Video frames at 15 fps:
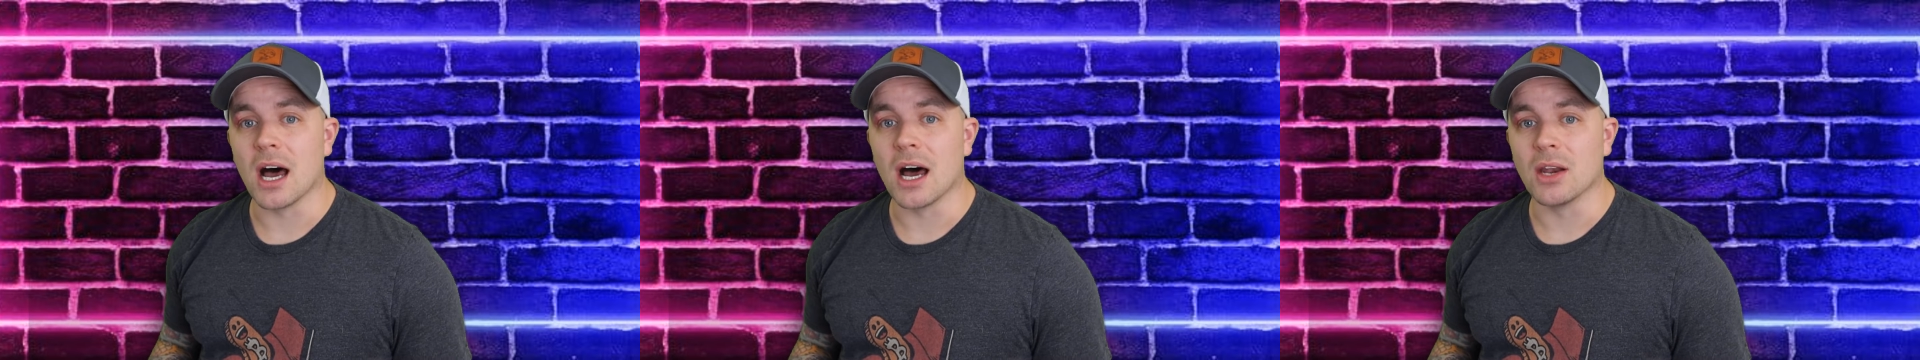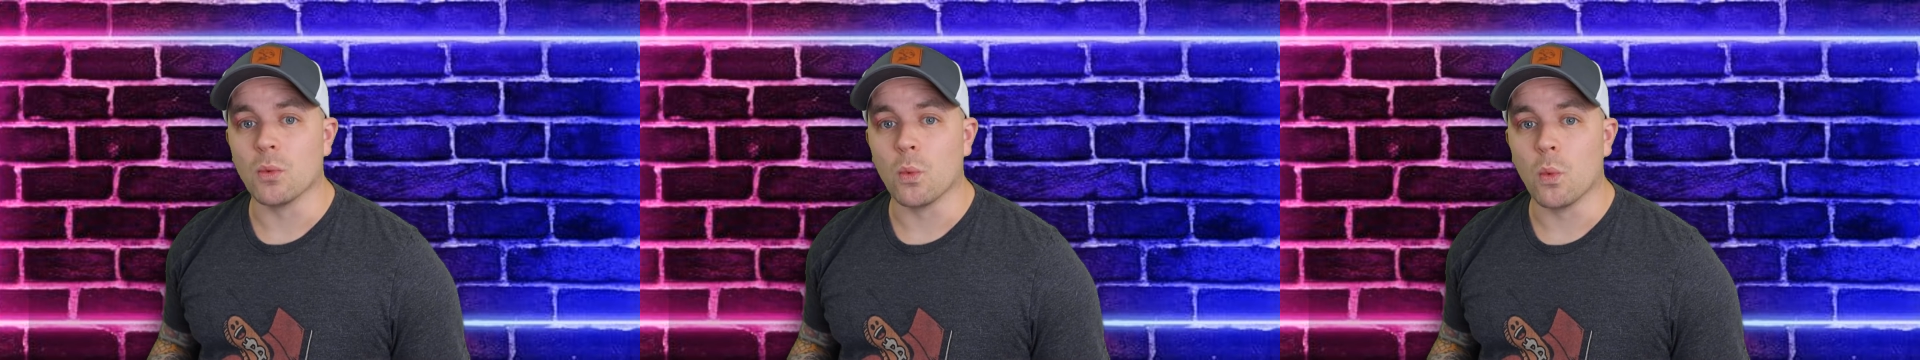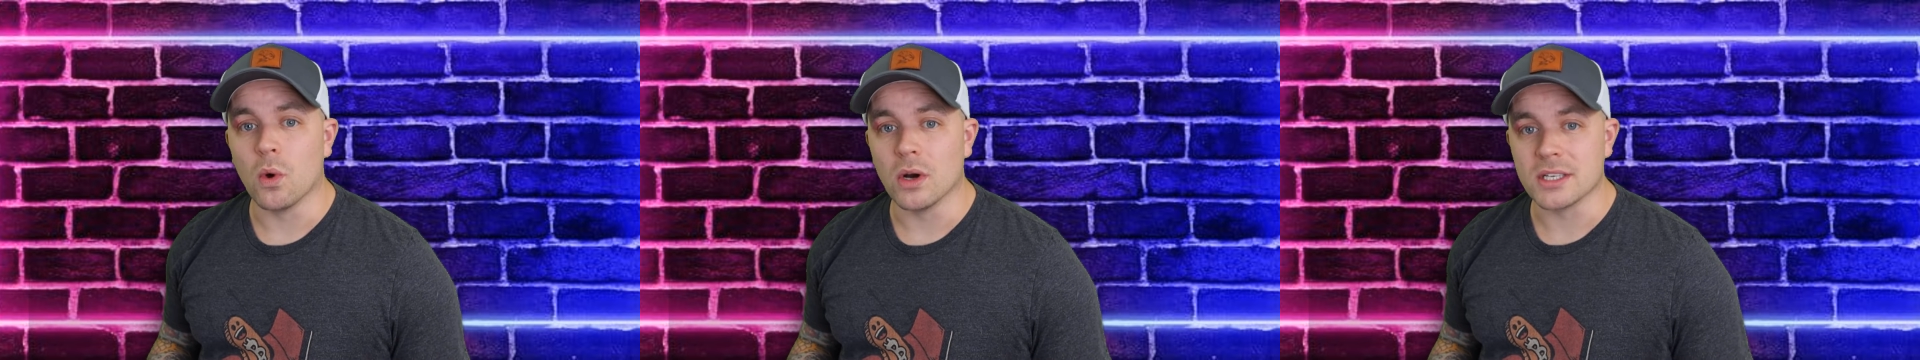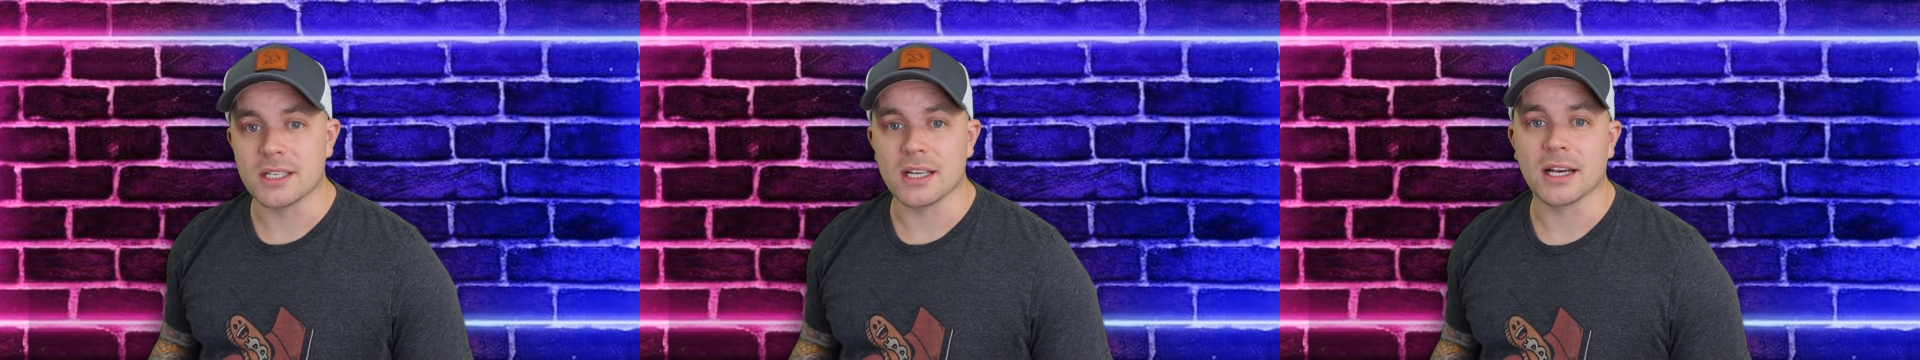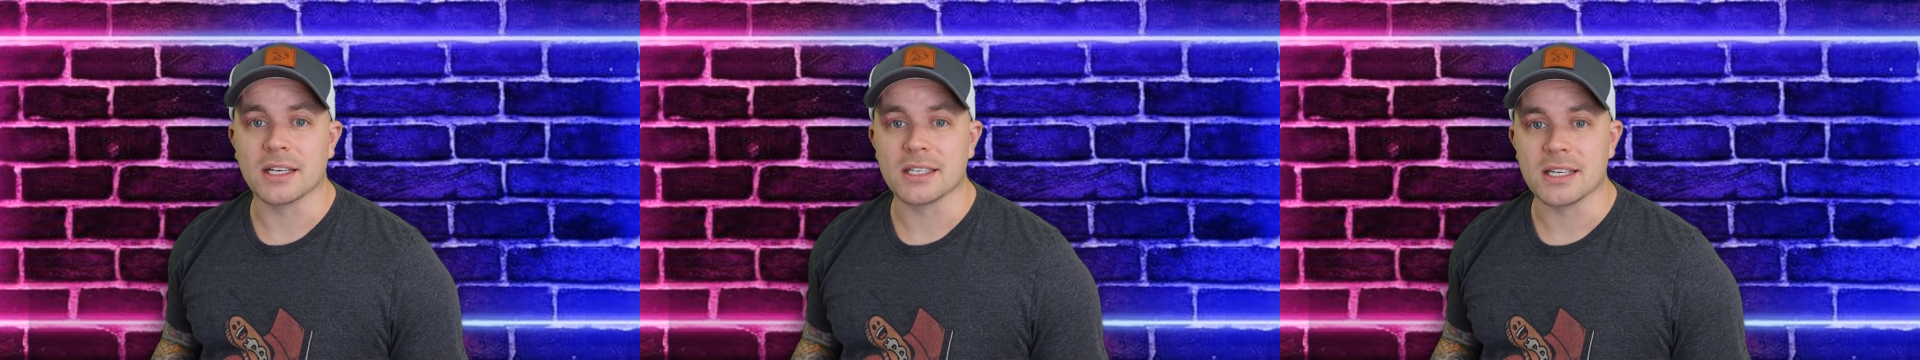on was
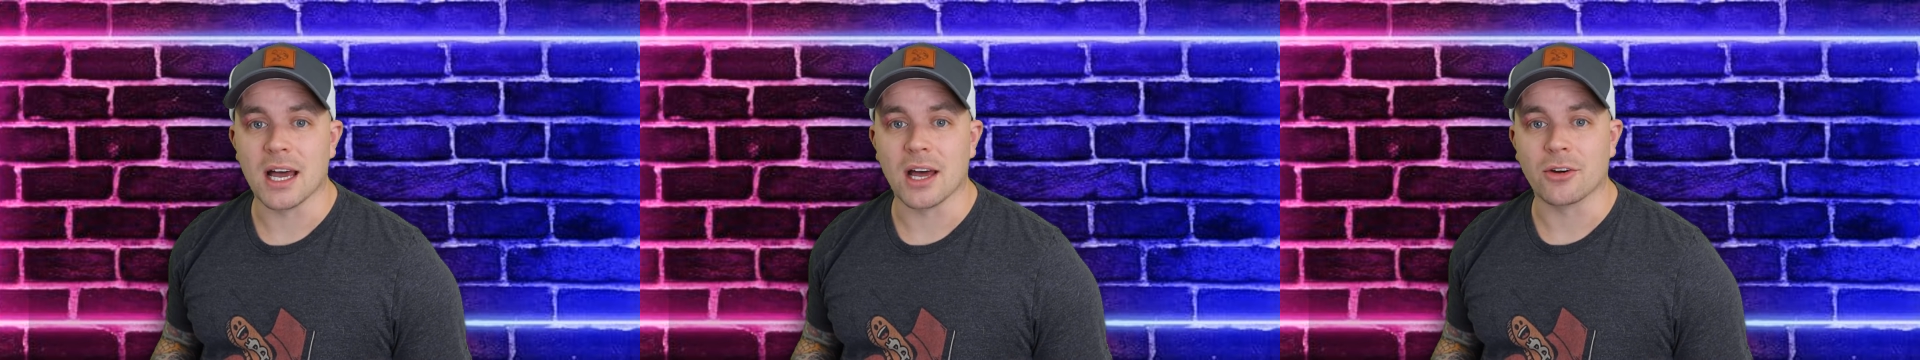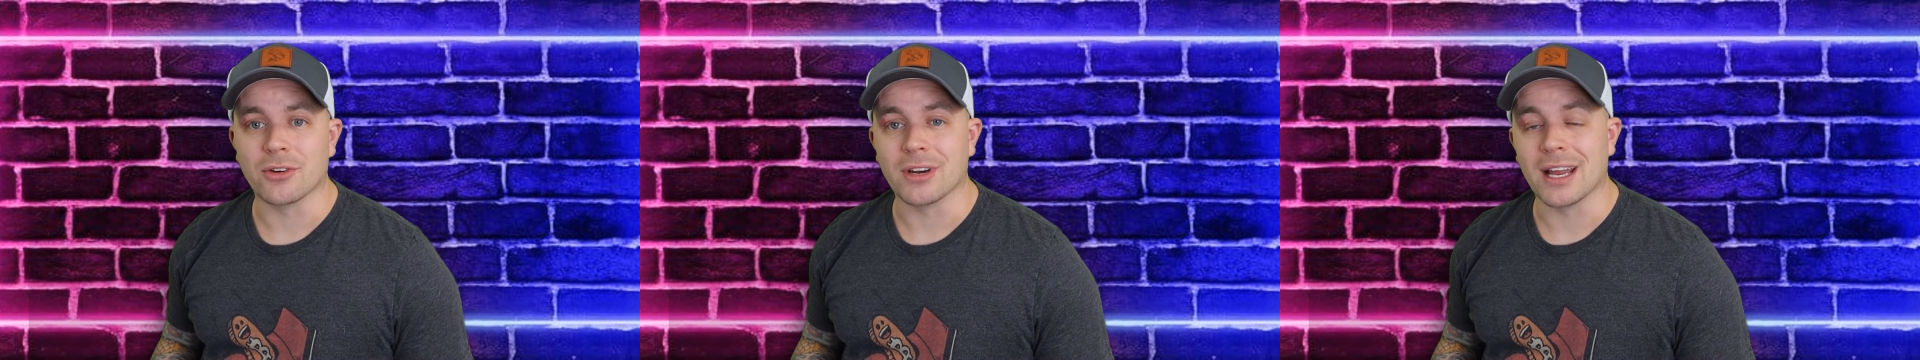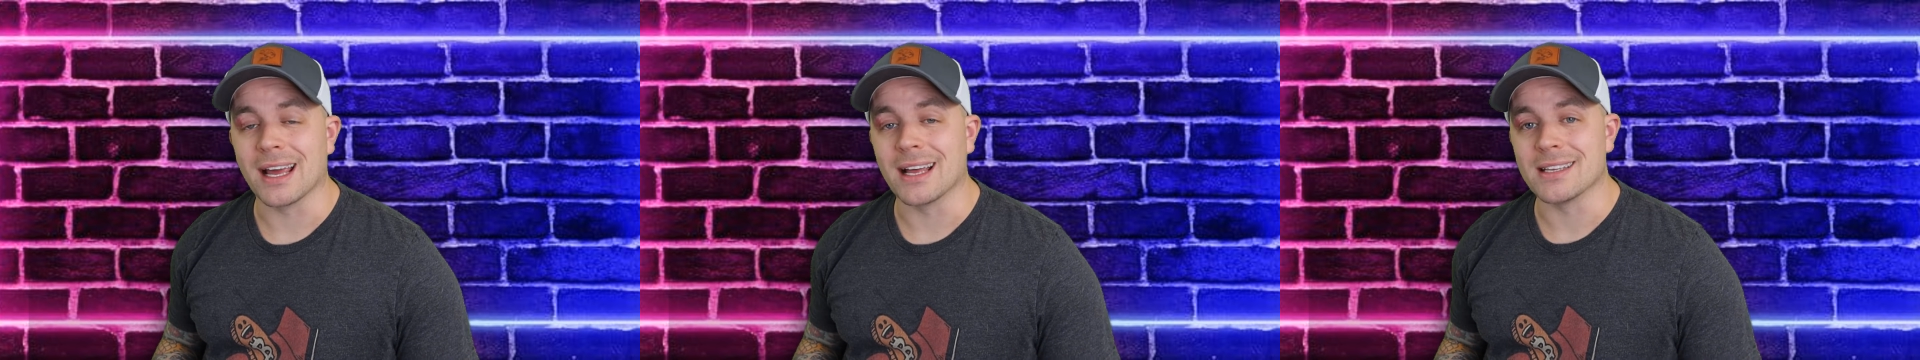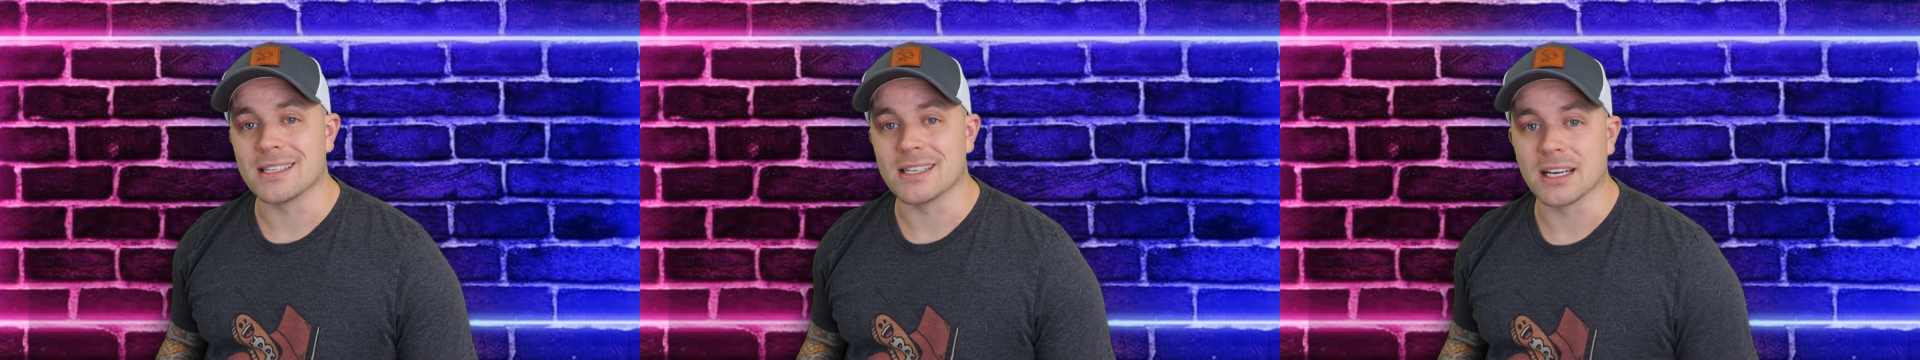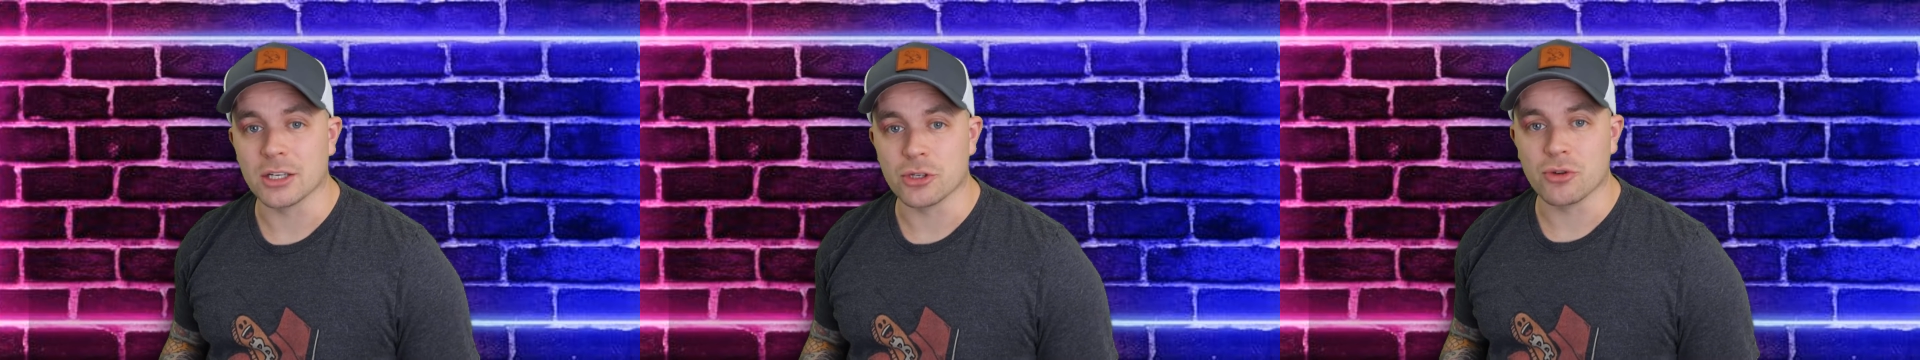Sega Saturn and
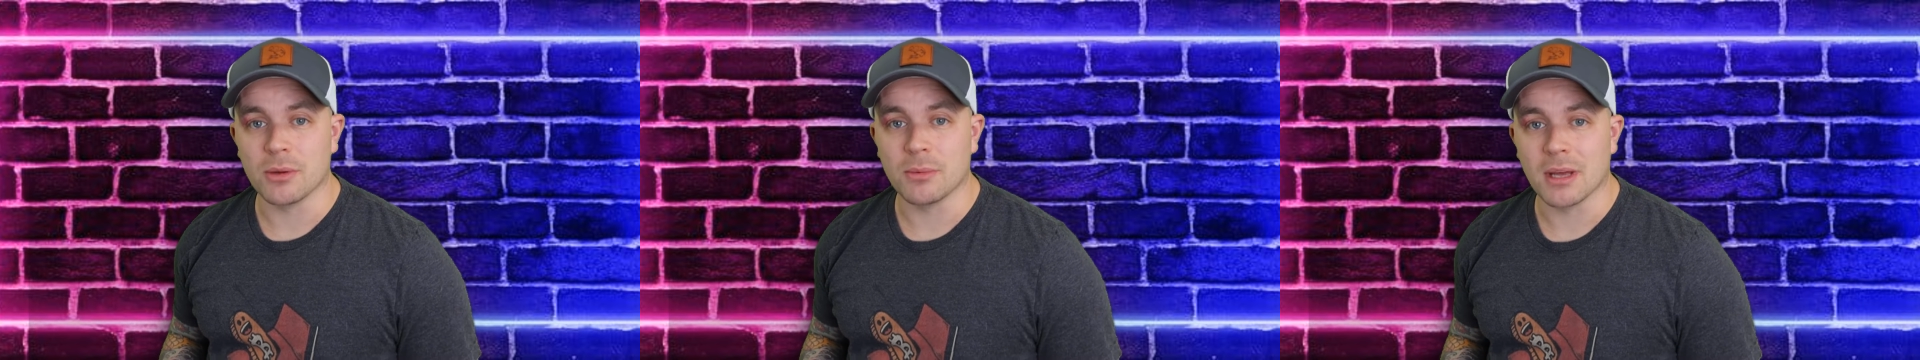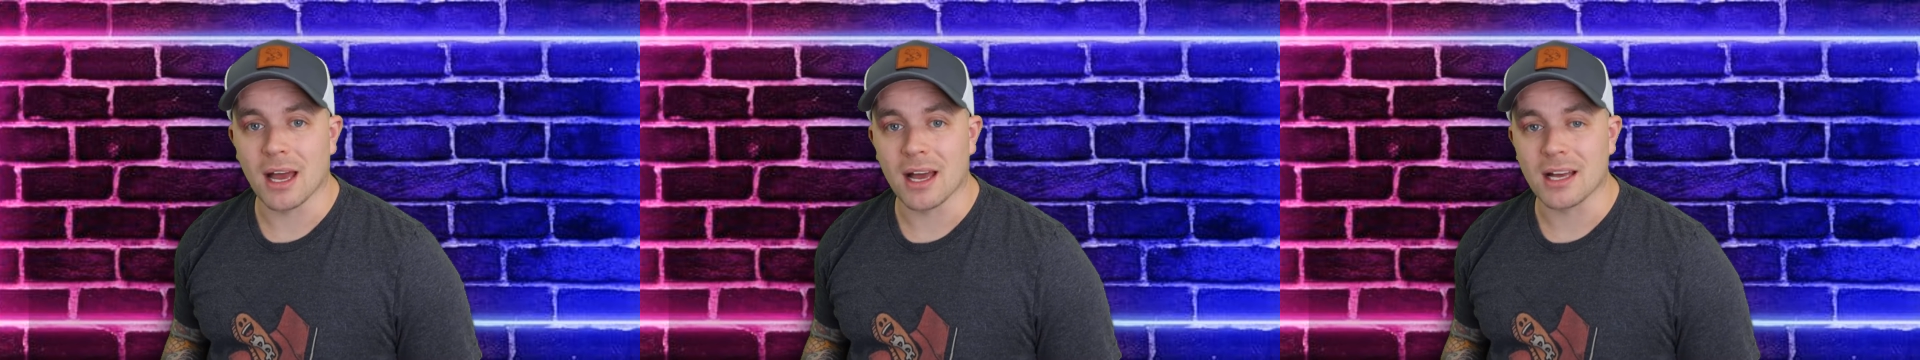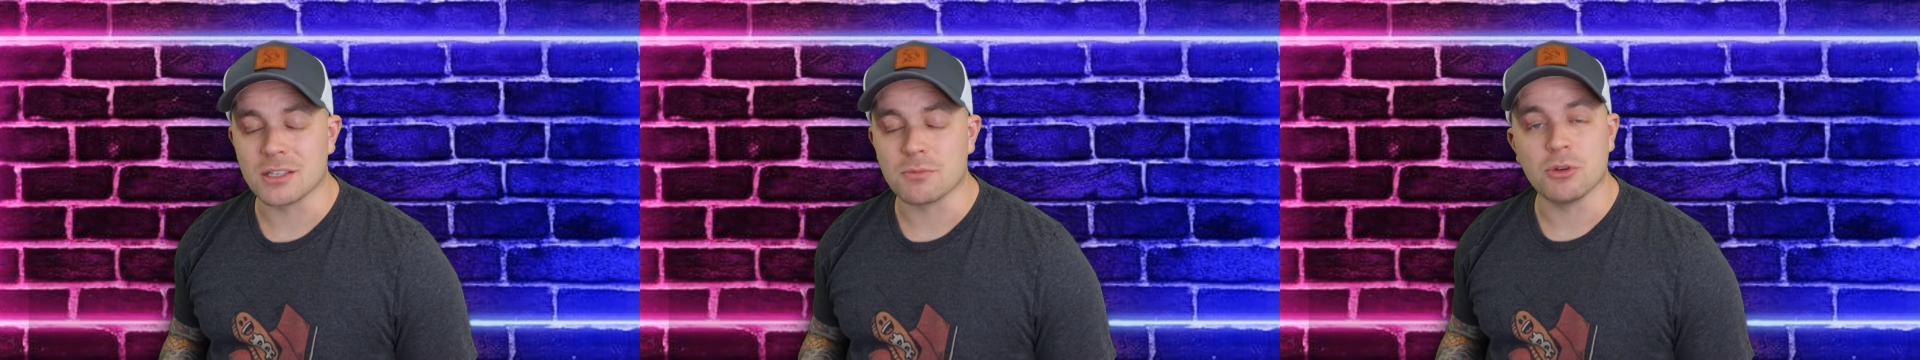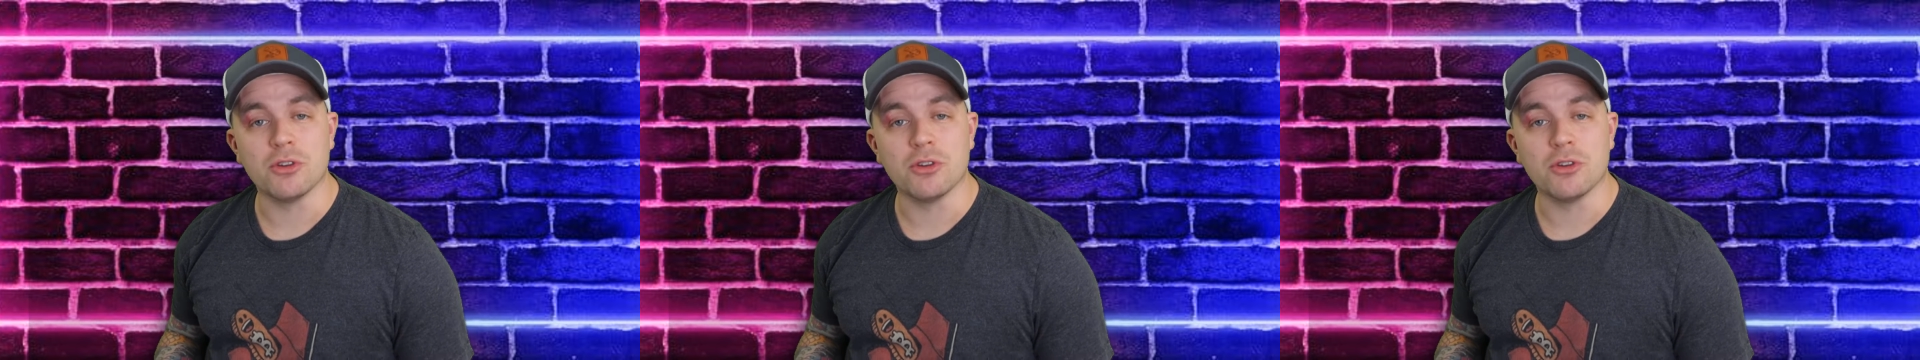Sega Dreamcast,